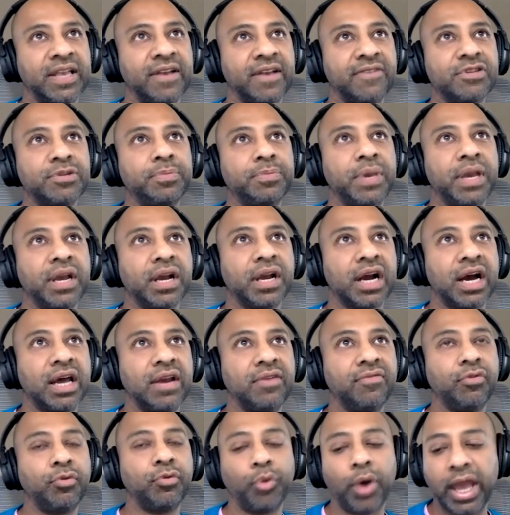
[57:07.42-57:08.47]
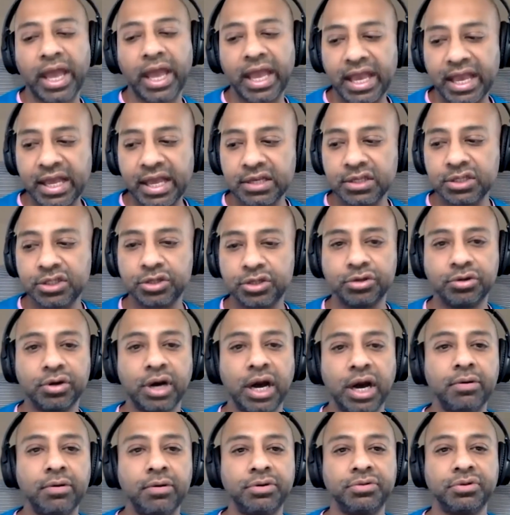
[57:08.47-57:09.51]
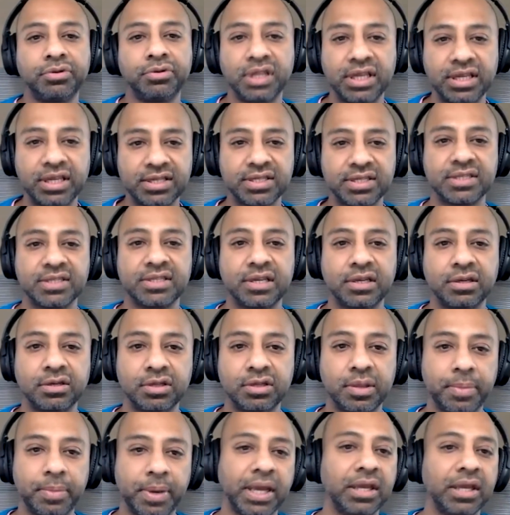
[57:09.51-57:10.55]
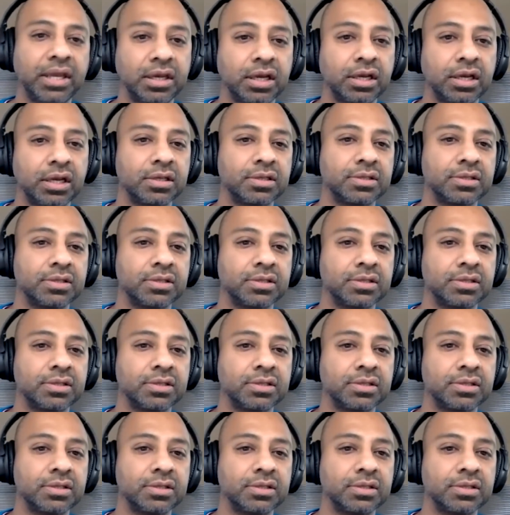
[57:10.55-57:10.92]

gives me a kind of a way into how it releases into the painting.